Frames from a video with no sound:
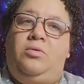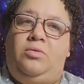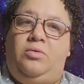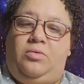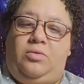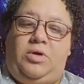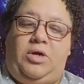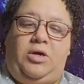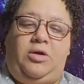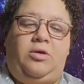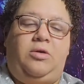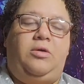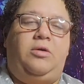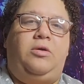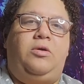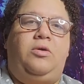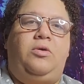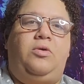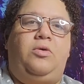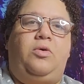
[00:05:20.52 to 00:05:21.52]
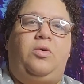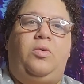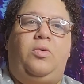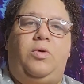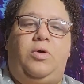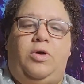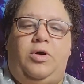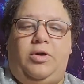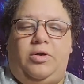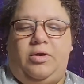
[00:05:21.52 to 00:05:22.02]
Okay.
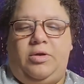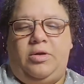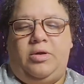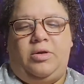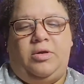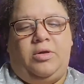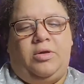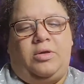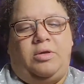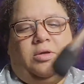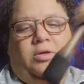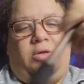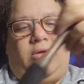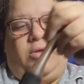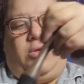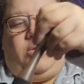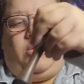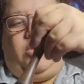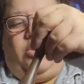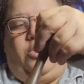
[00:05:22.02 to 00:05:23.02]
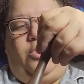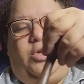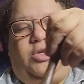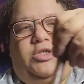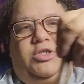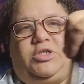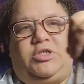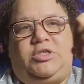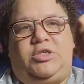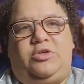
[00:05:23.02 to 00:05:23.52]
Or you can
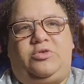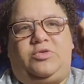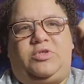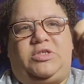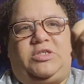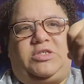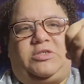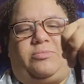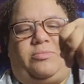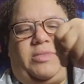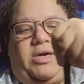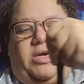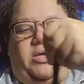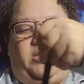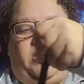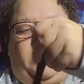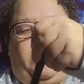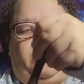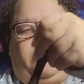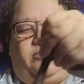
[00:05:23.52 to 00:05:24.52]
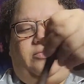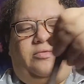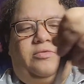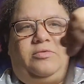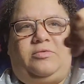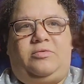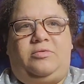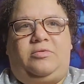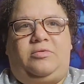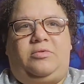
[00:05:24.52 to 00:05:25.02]
just use this mallet
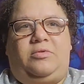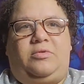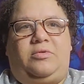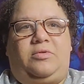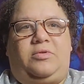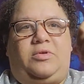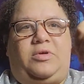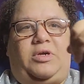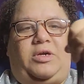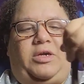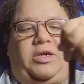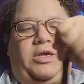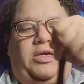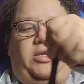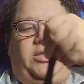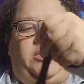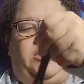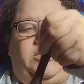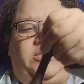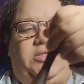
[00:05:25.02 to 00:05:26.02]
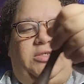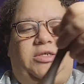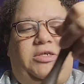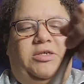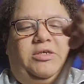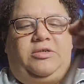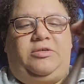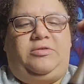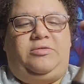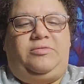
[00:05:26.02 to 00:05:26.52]
and get it to
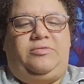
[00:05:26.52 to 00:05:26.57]
sing.